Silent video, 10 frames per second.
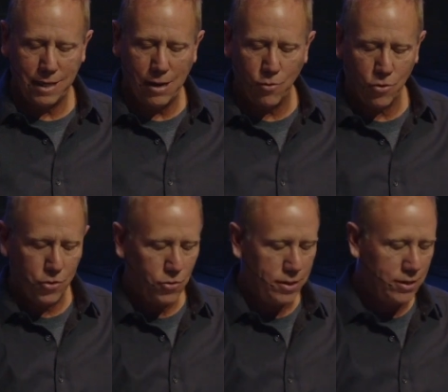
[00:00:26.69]
and I wasn't
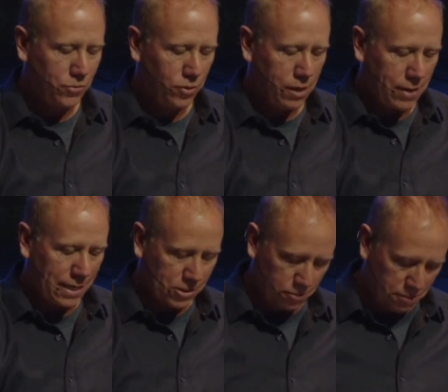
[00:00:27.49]
going to do it this week, but I
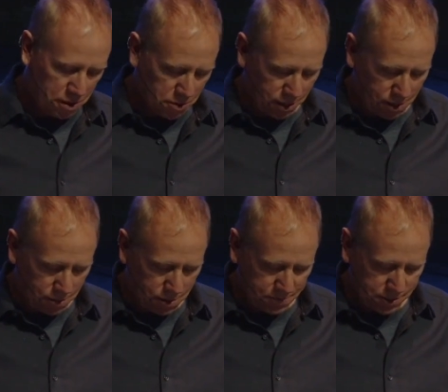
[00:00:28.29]
had so many people
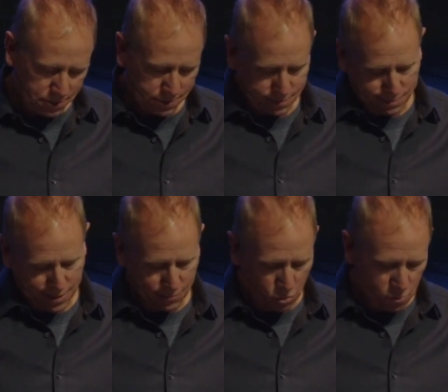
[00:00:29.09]
come up and
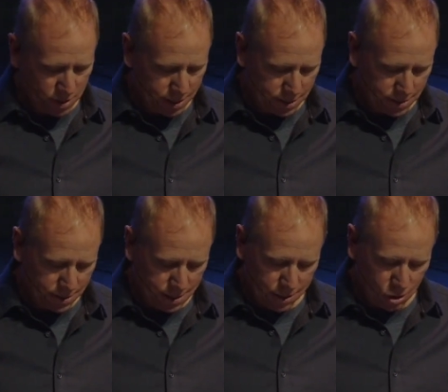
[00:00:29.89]
and want me to
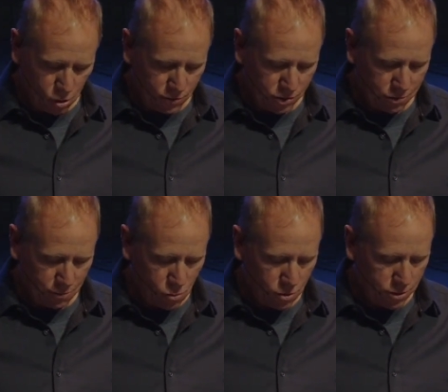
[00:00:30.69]
go over
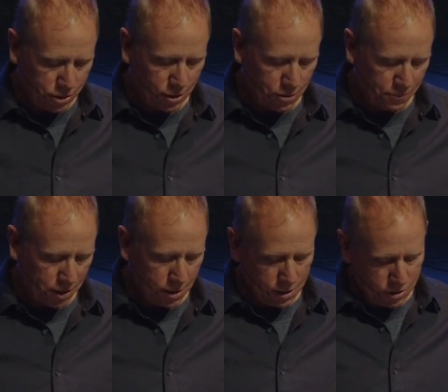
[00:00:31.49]
some more. So,
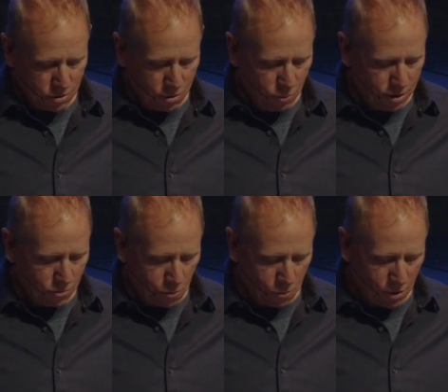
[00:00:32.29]
so I
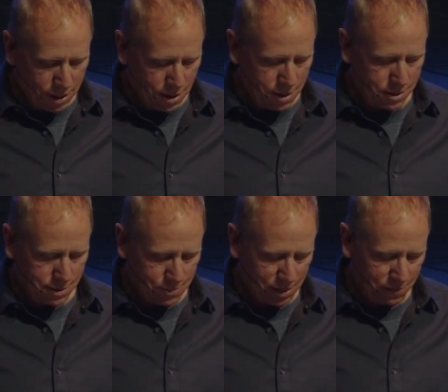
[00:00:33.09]
will. Why
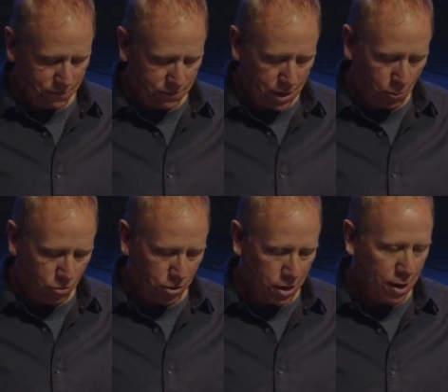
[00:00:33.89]
not? I mean, y'all
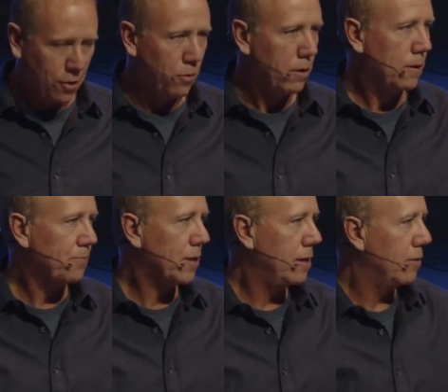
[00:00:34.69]
want to know,
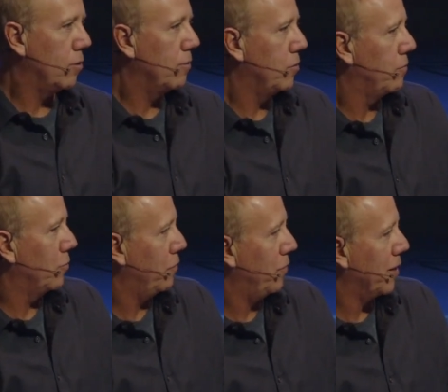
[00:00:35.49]
then we'll, we'll,
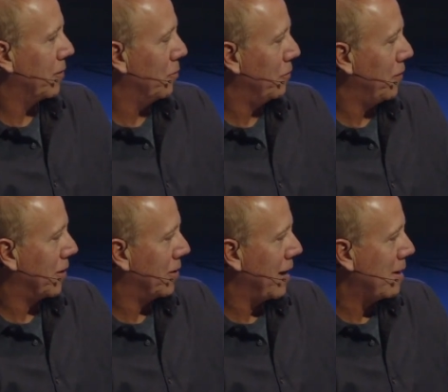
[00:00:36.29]
we'll, figure, we'll
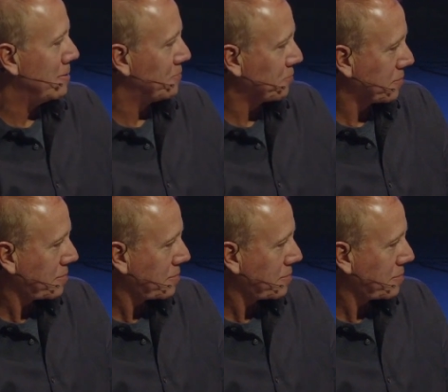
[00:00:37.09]
figure it out.